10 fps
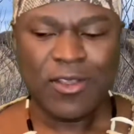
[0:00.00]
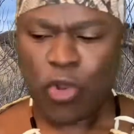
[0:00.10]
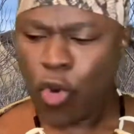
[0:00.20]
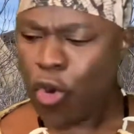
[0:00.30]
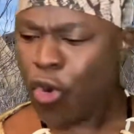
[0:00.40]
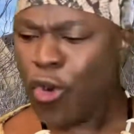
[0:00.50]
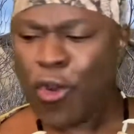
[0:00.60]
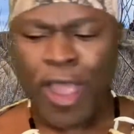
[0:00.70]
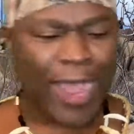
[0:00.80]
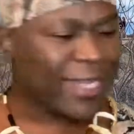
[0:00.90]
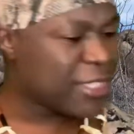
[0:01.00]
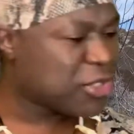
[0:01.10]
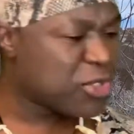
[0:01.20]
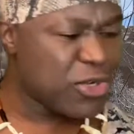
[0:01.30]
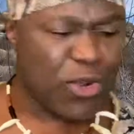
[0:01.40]
Oh, and
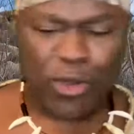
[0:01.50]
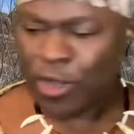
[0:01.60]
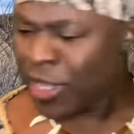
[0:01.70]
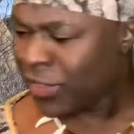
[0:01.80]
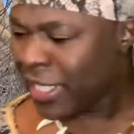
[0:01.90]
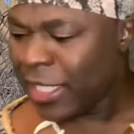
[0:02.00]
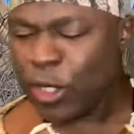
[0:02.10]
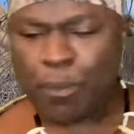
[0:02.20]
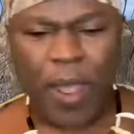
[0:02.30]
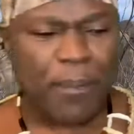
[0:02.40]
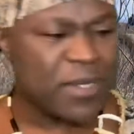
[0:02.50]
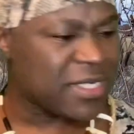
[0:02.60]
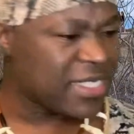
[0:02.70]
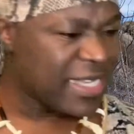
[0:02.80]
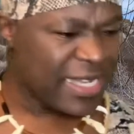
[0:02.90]
as you know, the little
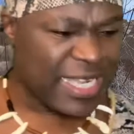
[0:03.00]
puppies,